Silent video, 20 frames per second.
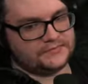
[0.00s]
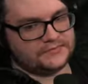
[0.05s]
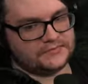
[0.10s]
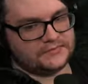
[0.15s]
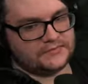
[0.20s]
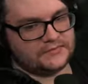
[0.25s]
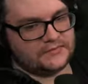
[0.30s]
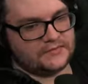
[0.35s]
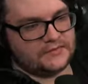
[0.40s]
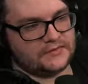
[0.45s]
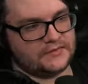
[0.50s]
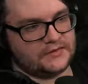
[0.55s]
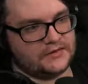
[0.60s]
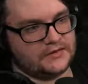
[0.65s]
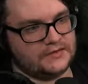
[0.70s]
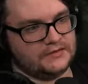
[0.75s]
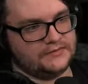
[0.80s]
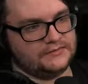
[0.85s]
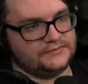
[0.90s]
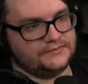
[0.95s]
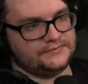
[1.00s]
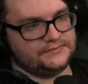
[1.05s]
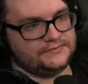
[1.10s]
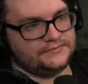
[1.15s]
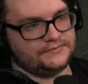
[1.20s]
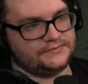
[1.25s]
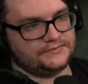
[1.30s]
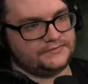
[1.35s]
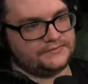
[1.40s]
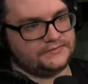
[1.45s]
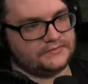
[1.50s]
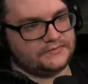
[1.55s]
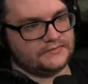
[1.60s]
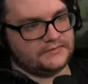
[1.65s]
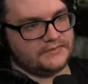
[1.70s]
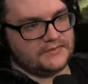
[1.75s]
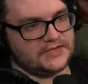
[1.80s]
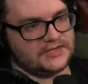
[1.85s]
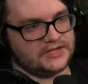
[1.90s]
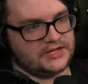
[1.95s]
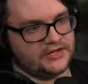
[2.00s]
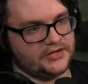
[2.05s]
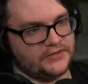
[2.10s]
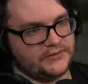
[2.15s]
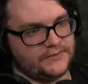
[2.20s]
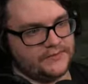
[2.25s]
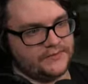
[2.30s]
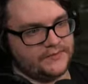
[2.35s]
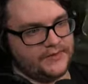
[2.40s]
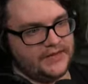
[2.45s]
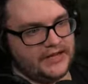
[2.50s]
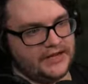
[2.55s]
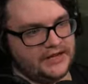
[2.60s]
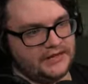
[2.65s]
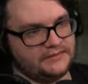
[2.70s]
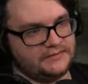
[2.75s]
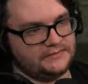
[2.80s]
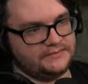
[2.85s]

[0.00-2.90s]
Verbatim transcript: I'm so sorry, Sherry. So yeah.